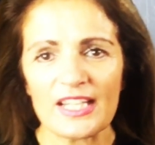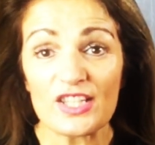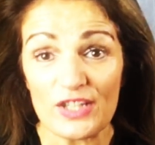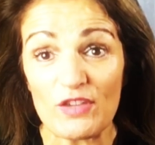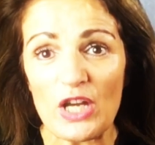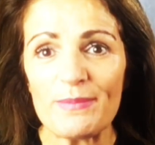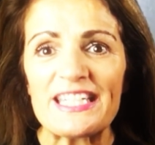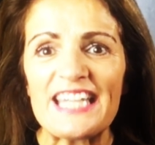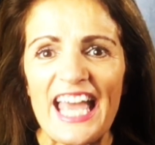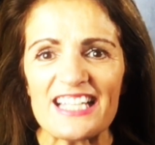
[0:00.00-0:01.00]
So you've got a
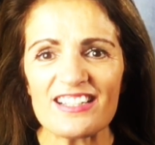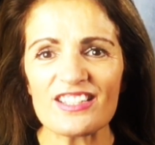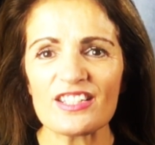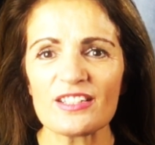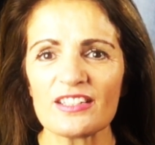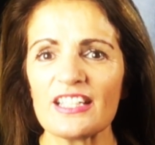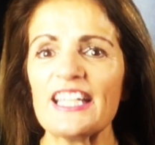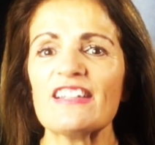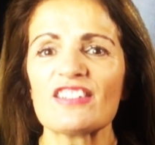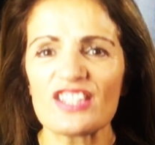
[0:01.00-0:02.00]
big test,
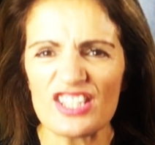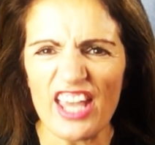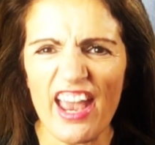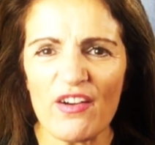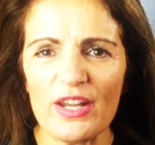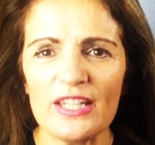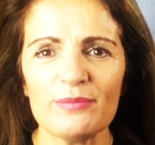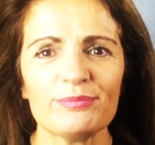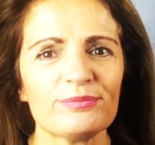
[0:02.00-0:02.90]
it's scary,